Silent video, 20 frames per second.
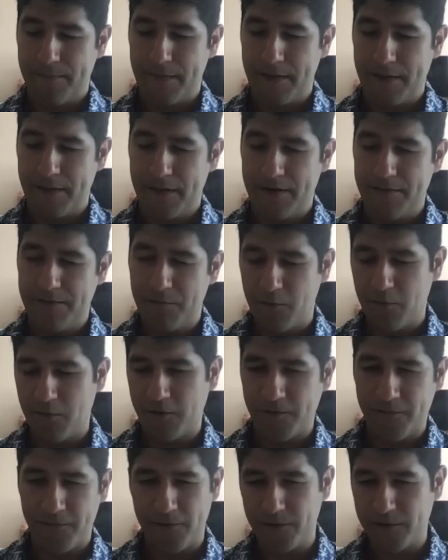it more
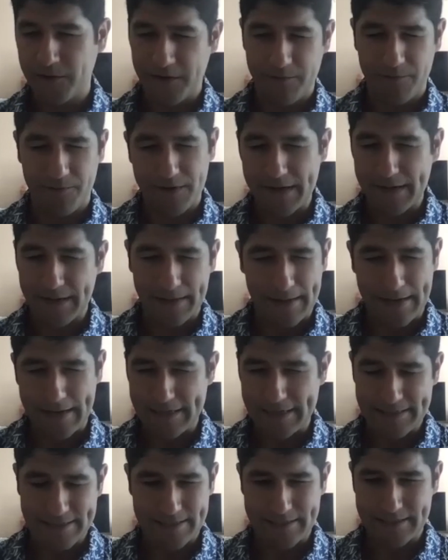fully
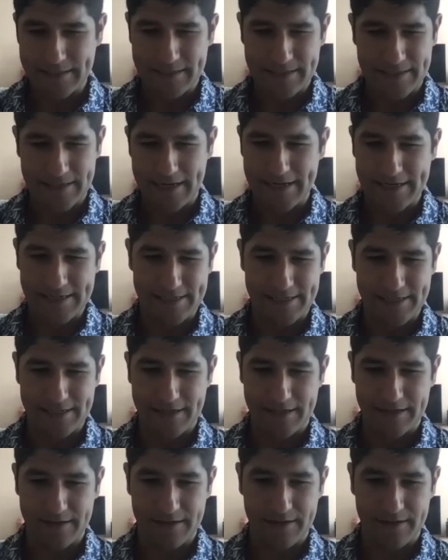realizes the
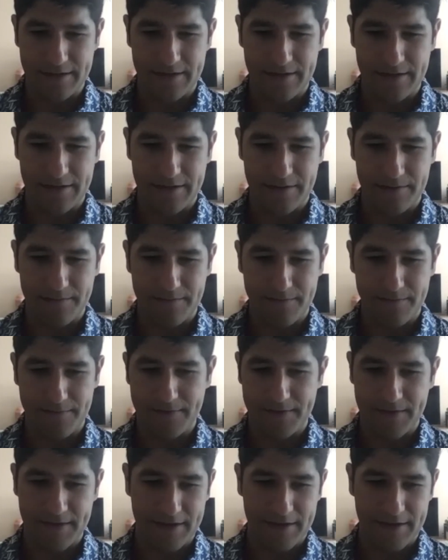idea um,
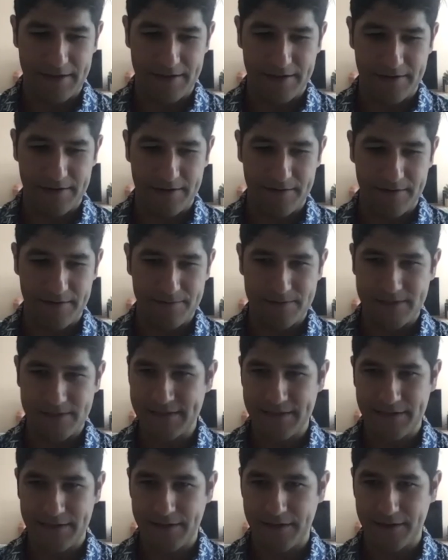than
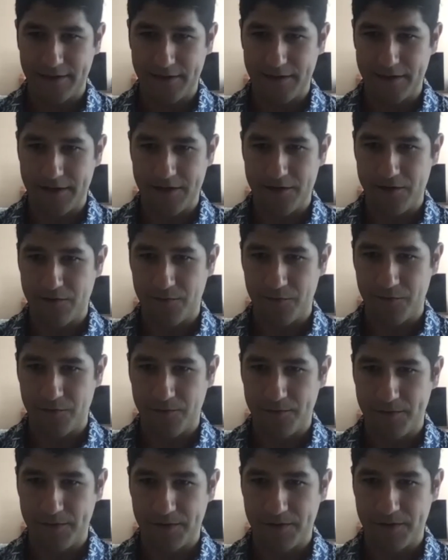sitting in your
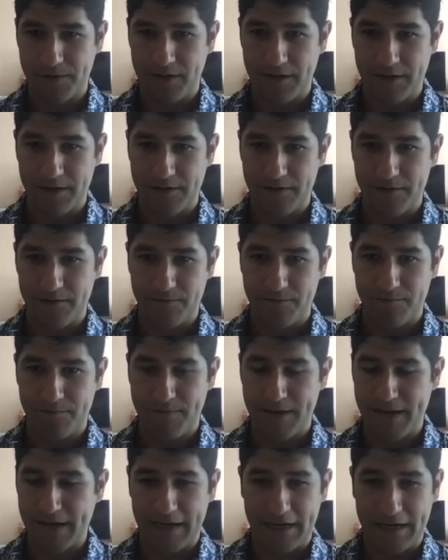room and and
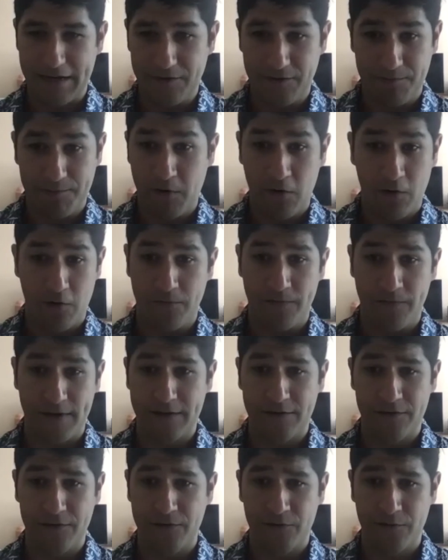banging out the
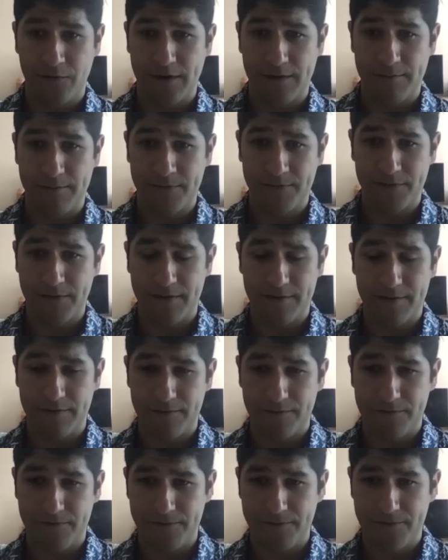perfect script
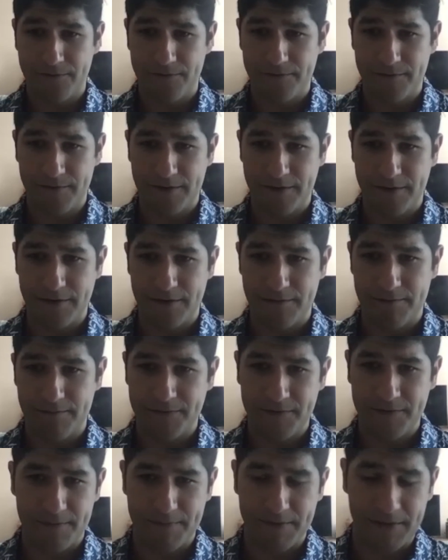of um,
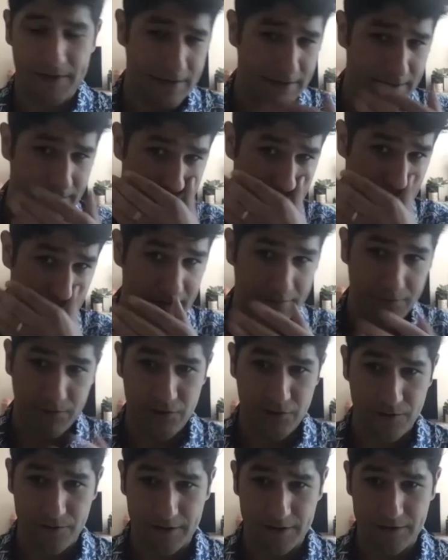something and never
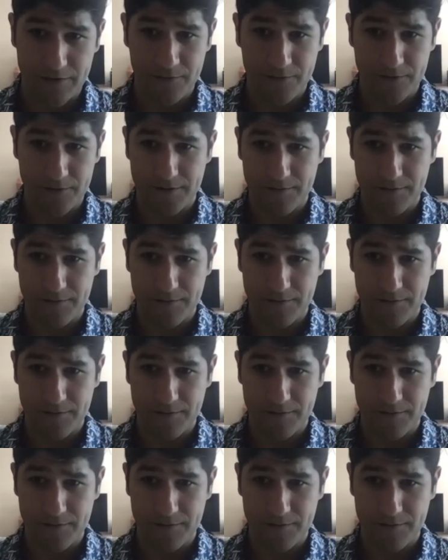showing it to another